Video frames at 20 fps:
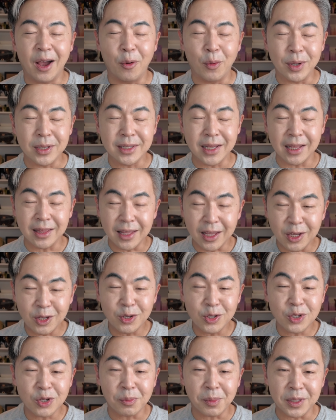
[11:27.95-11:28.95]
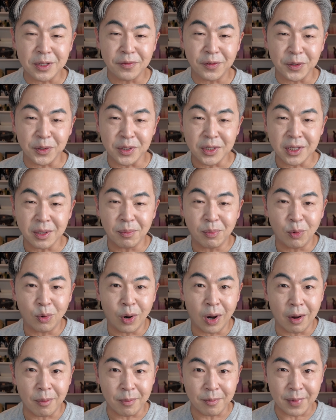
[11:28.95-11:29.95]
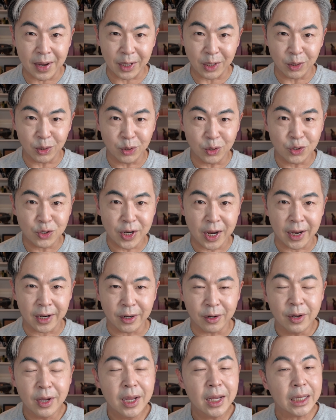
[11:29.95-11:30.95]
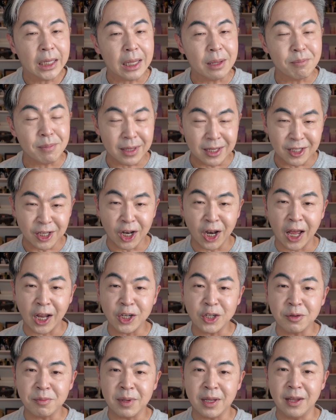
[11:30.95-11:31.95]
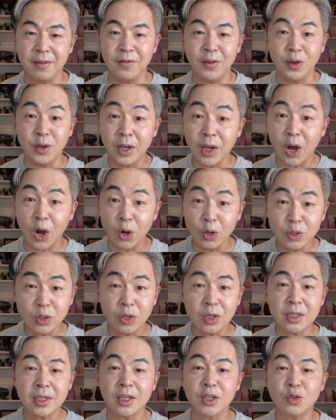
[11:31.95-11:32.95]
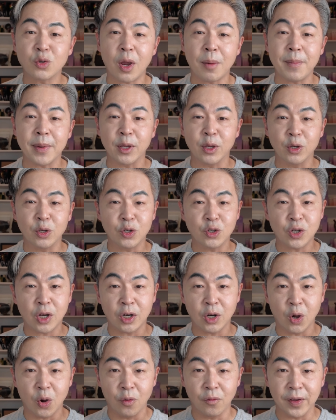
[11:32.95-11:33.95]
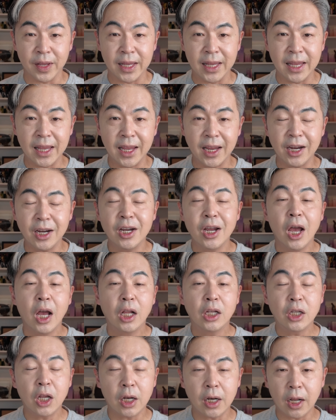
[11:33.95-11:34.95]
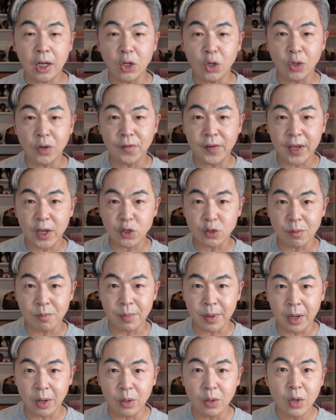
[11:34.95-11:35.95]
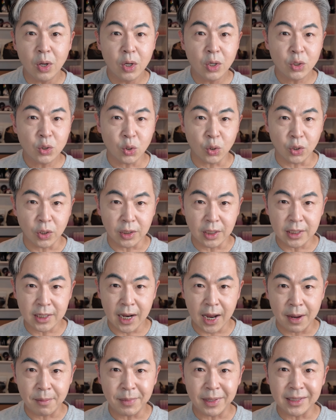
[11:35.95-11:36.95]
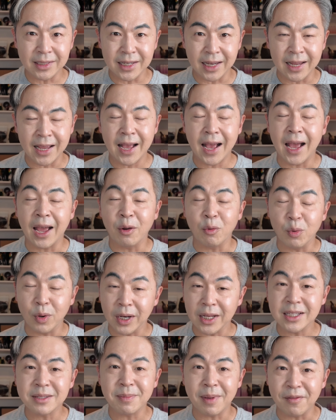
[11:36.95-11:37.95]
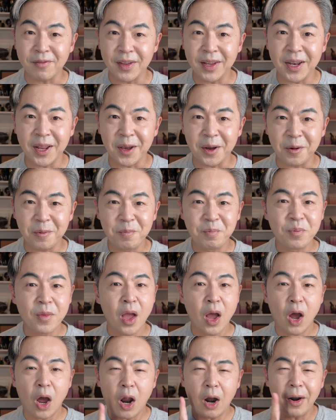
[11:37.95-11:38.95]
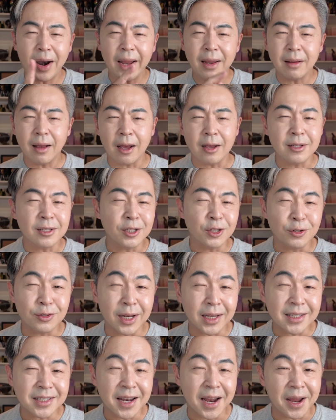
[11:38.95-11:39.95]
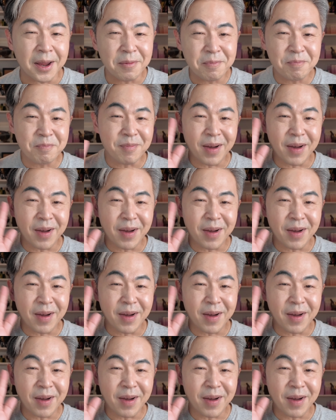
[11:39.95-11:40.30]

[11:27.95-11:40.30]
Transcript: I want to say thank you so much for your support on my YouTube channel. It means a lot to me. If you can also subscribe my YouTube channel over here, turn on notification bell so you know the time and date I release my video. Alright, I'll see you next time.